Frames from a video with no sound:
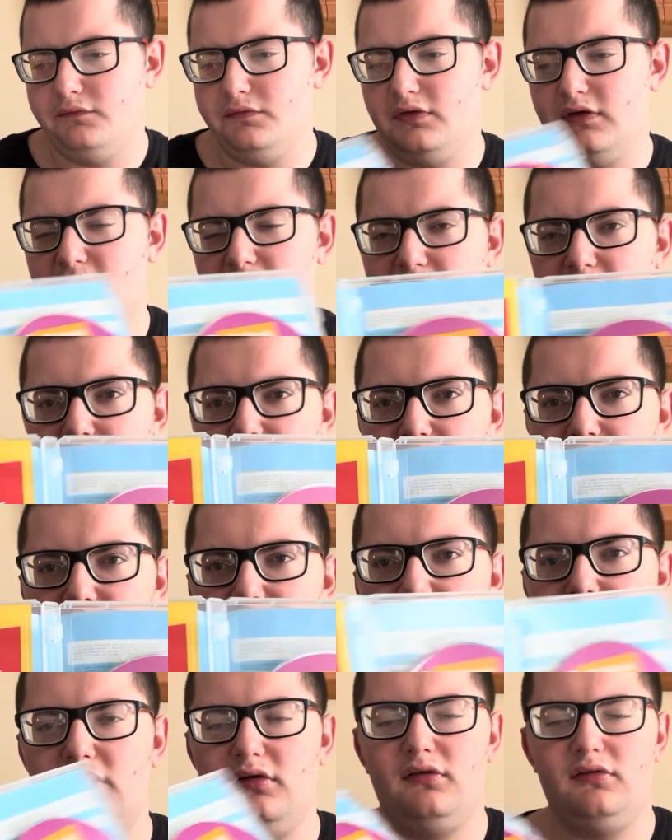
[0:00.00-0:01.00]
and the
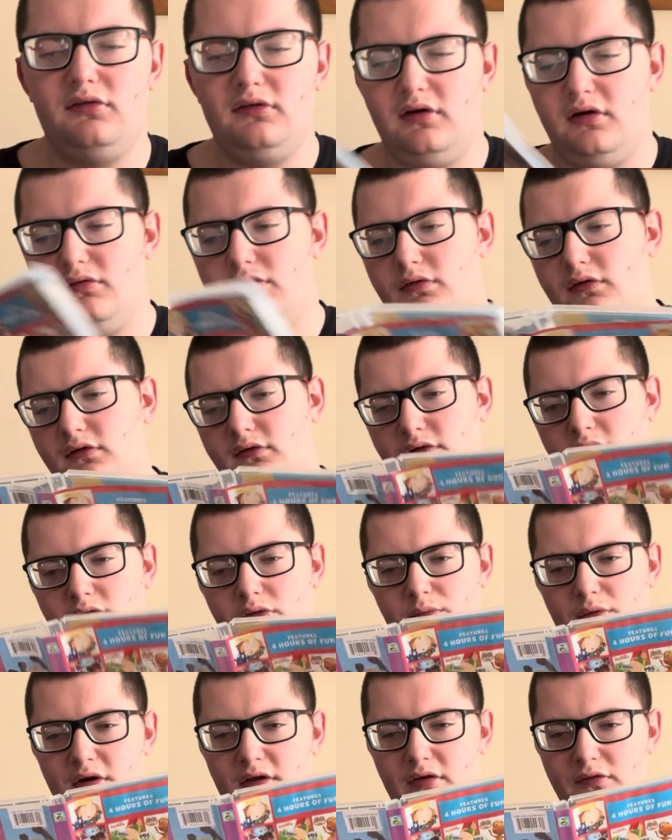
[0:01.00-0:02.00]
insert and stuff as
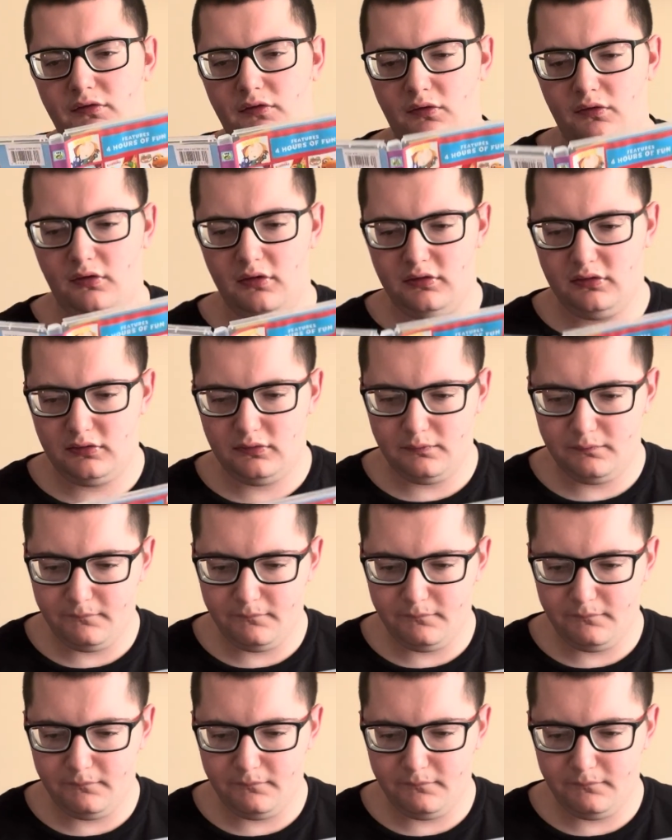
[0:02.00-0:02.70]
well, of course.